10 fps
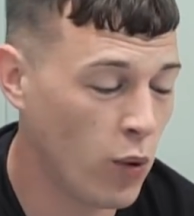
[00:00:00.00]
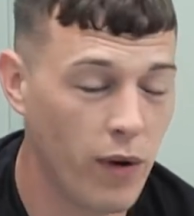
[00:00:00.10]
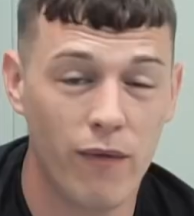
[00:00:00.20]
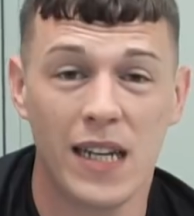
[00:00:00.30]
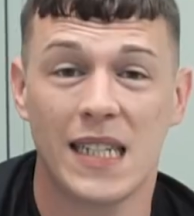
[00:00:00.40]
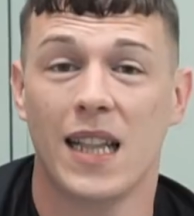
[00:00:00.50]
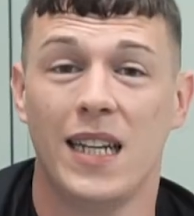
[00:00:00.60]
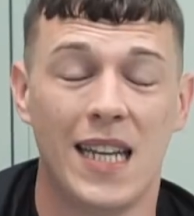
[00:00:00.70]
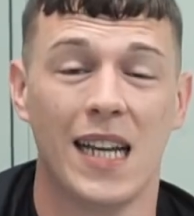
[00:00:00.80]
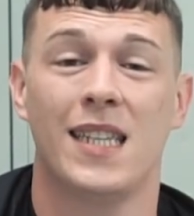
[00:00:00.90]
We
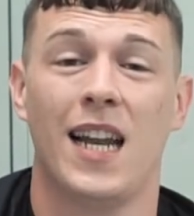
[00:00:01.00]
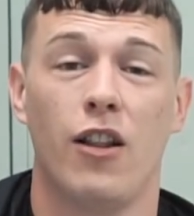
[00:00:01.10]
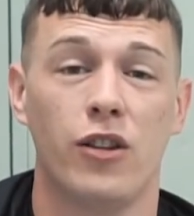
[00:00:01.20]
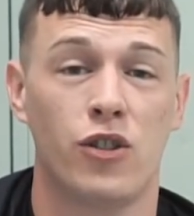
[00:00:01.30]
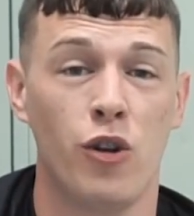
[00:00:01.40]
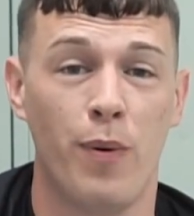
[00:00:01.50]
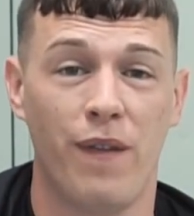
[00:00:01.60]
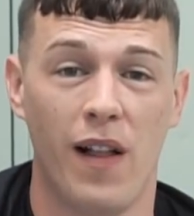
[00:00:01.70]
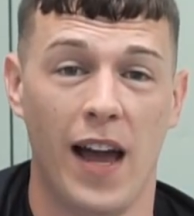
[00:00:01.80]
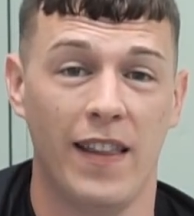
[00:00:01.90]
recently tested out the
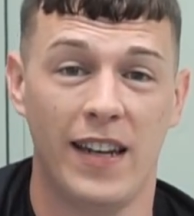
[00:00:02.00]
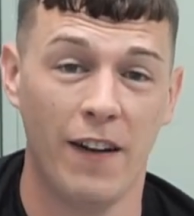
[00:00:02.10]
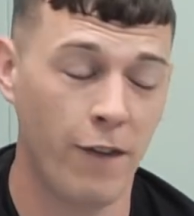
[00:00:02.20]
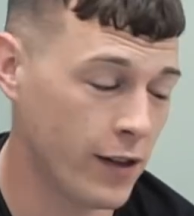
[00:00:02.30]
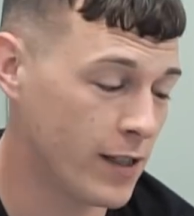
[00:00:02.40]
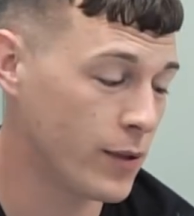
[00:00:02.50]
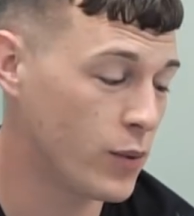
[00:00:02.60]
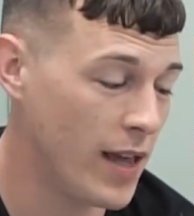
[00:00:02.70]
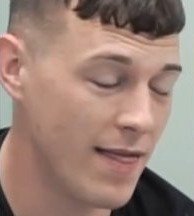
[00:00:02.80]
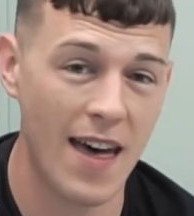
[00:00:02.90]
Superfly, and the difference
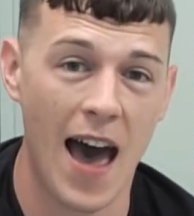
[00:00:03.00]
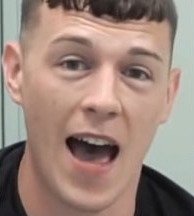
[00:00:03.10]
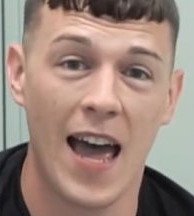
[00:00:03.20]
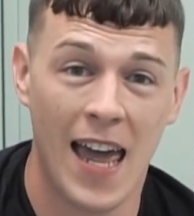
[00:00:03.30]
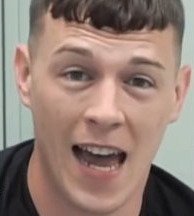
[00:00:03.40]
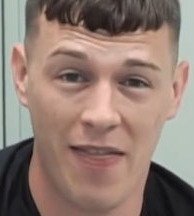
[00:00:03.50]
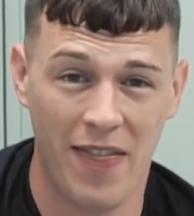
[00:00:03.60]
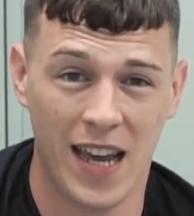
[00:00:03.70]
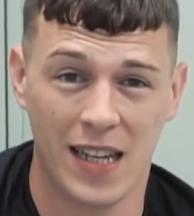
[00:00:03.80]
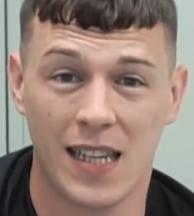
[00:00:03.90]
between that and
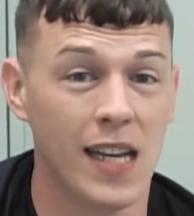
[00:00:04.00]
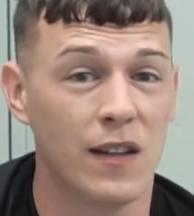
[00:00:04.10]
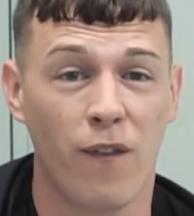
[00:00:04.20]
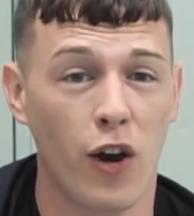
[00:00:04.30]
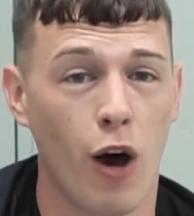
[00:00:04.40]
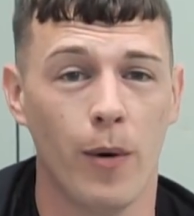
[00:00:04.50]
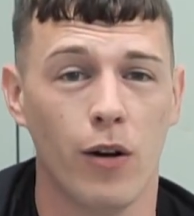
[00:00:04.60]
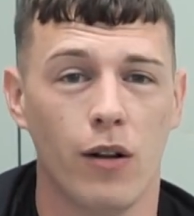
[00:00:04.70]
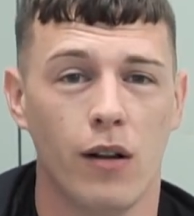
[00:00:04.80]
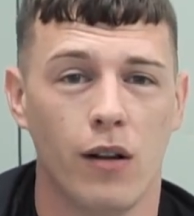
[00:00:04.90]
this is phenomenal.